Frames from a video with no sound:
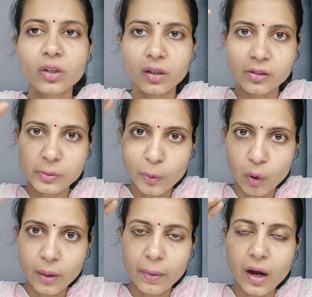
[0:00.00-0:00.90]
spoke
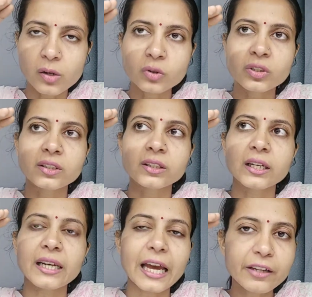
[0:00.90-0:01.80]
about the
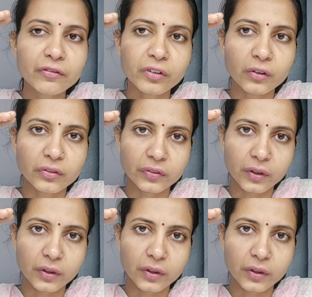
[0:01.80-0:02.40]
life of